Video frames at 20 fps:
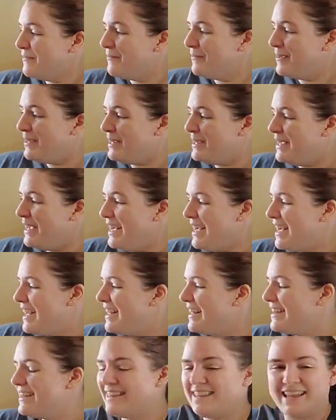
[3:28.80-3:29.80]
But yeah,
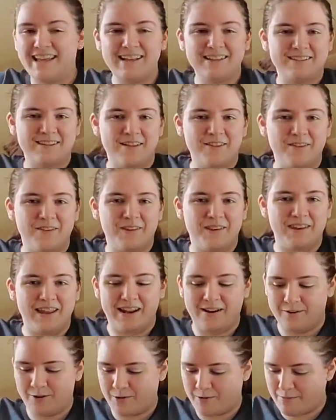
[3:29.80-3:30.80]
things other than
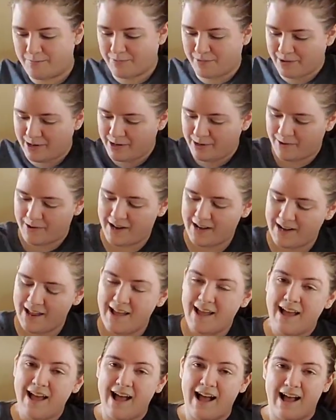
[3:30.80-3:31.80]
that are going pretty great.
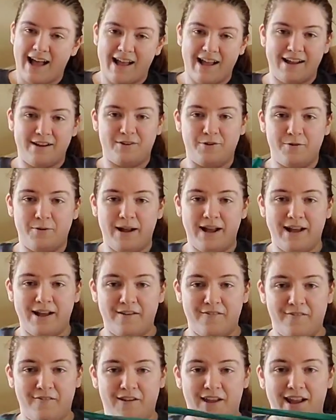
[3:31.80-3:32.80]
I do
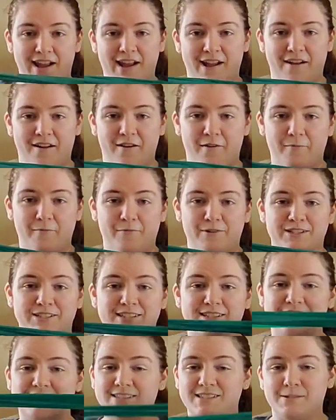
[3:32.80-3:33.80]
have a
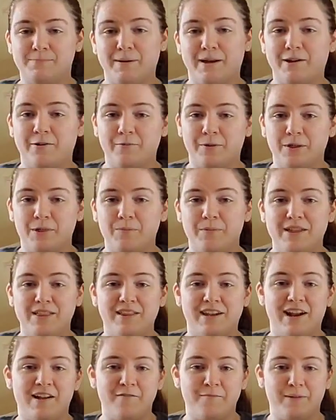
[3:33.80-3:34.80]
resistance band with me
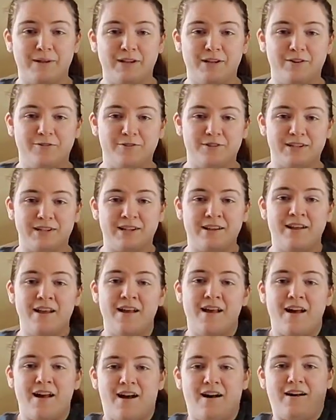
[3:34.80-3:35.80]
that I've been using.
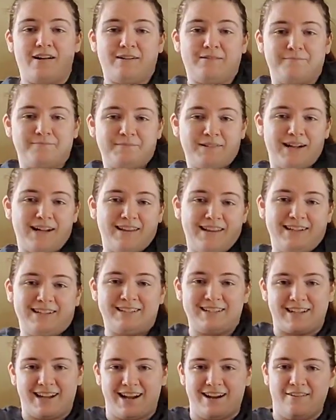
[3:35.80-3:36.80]
I
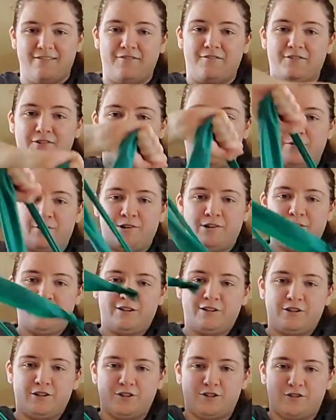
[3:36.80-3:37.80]
like to kind of do
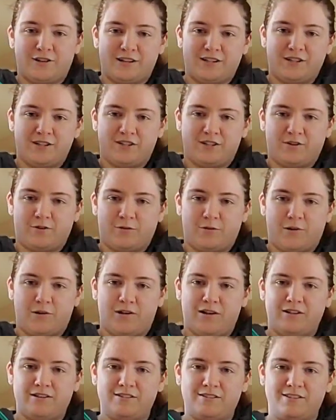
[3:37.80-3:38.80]
stretches
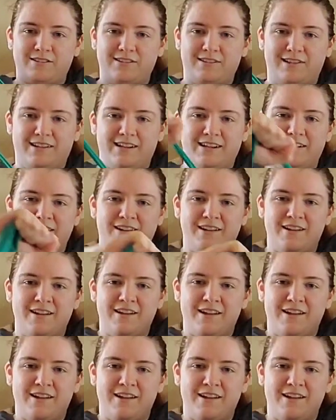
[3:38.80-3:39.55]
across, like,